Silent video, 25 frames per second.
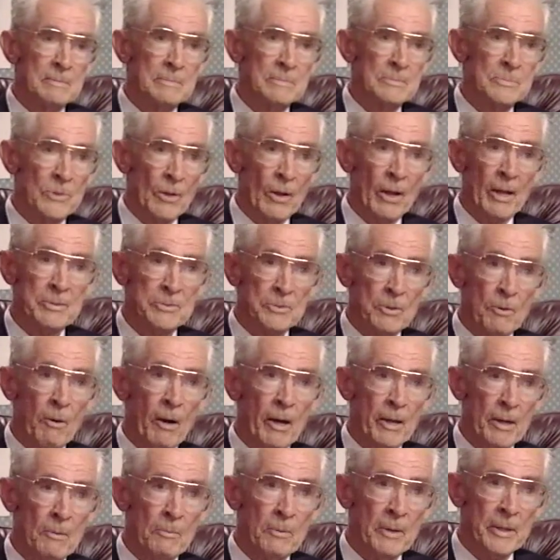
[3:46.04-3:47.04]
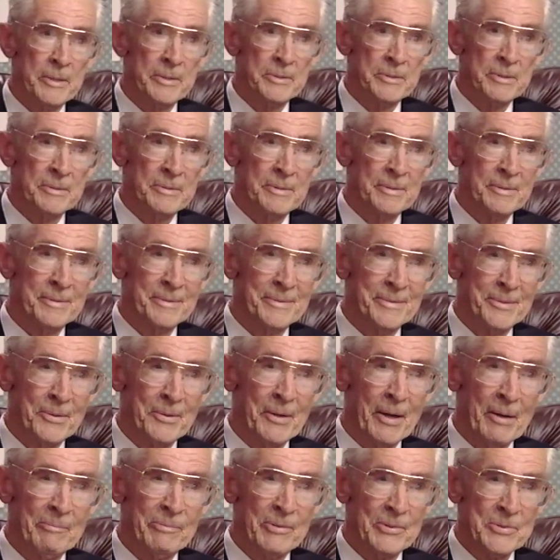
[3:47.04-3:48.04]
So that's quite a way to
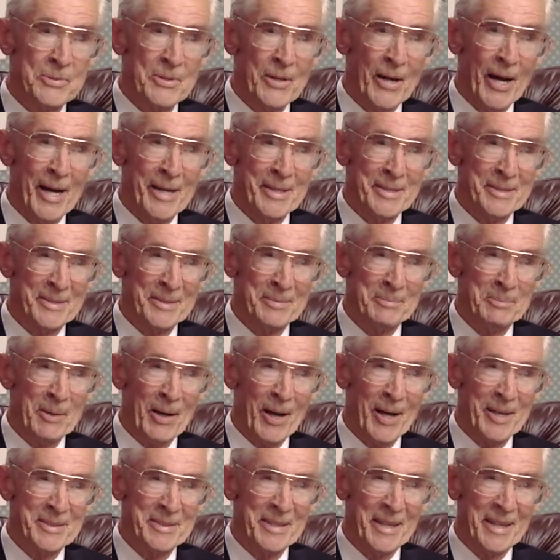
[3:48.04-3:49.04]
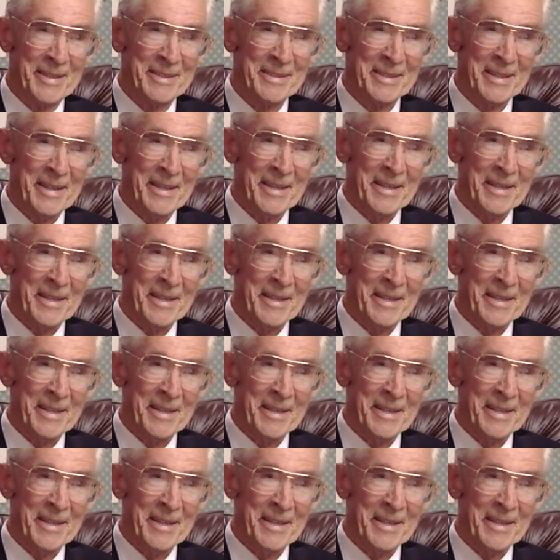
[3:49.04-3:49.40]
emphasize the project.